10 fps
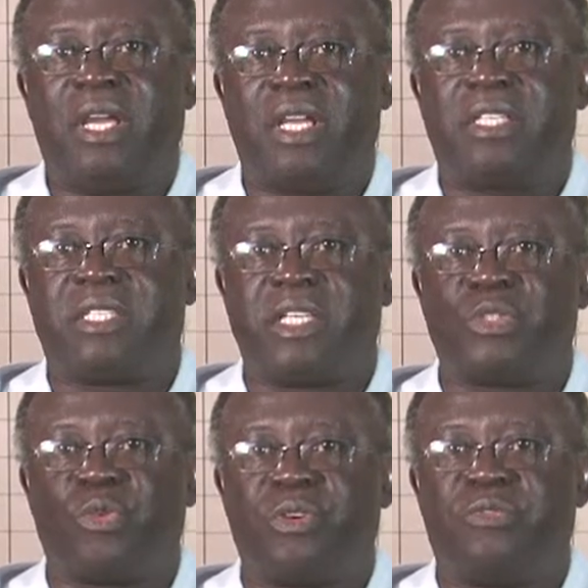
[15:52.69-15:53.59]
It seeks
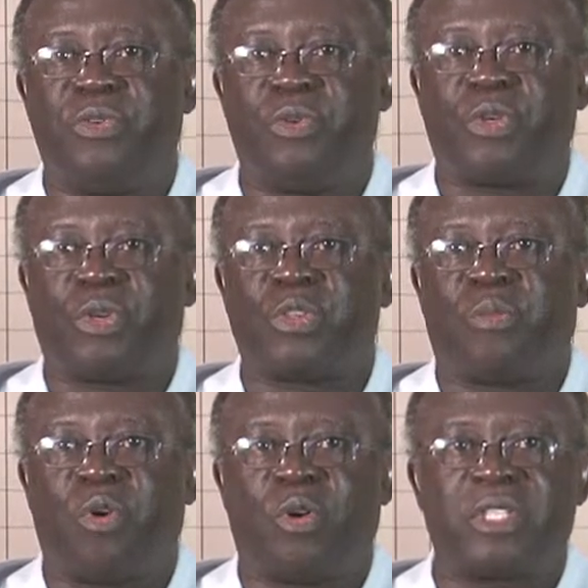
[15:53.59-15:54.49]
to refute or
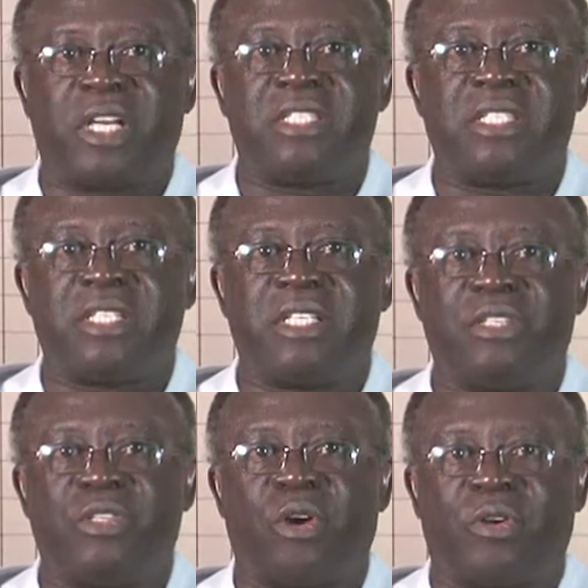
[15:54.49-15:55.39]
support existing
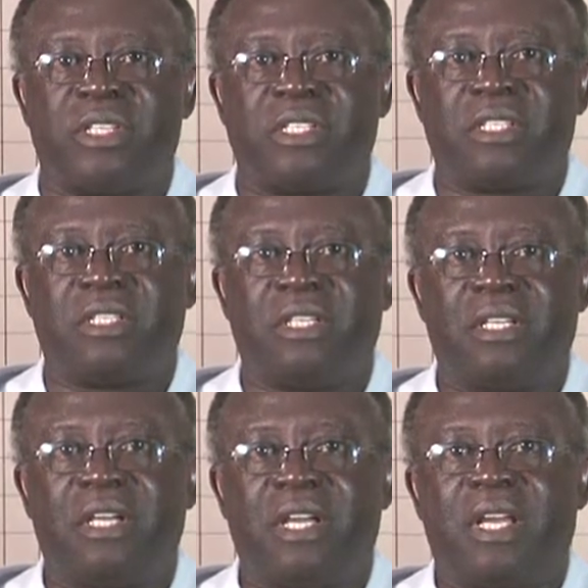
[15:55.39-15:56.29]
theories
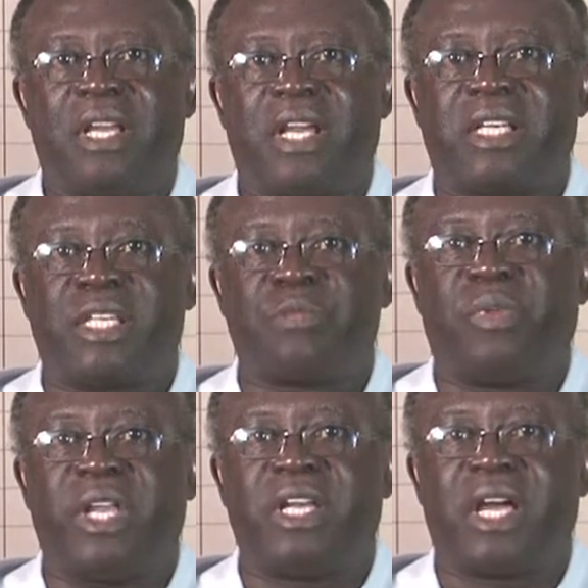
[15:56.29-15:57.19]
that
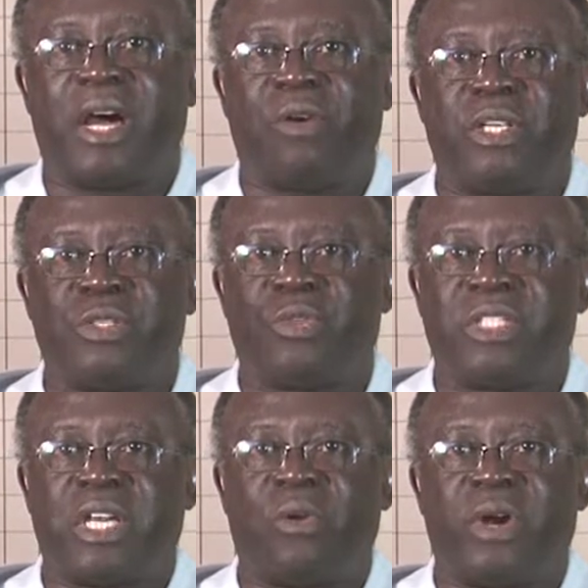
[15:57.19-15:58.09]
explain how the
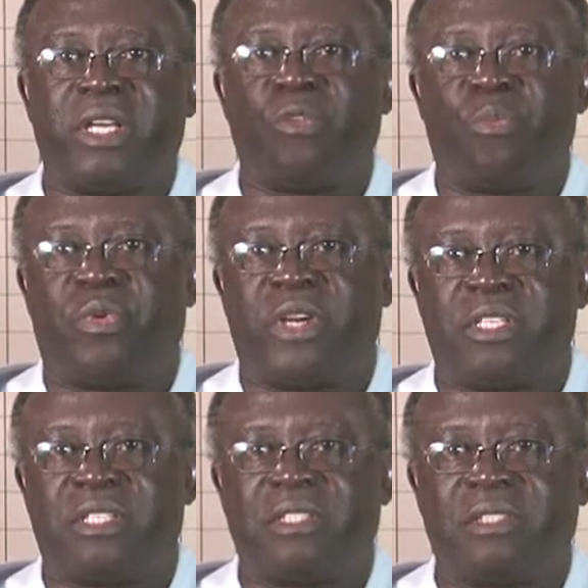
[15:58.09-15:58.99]
social world
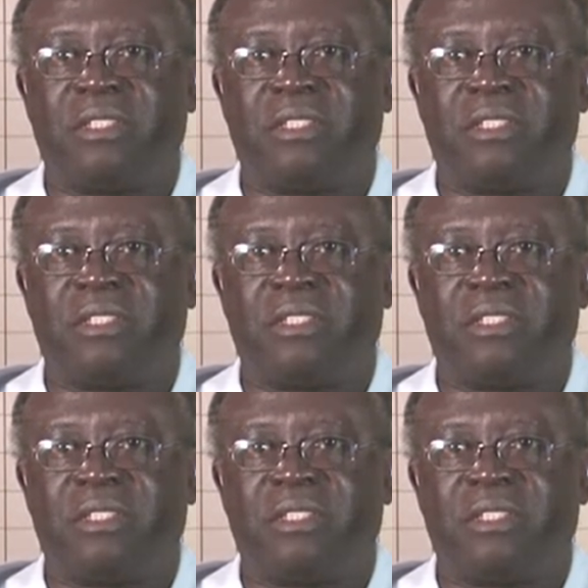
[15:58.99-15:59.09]
operates.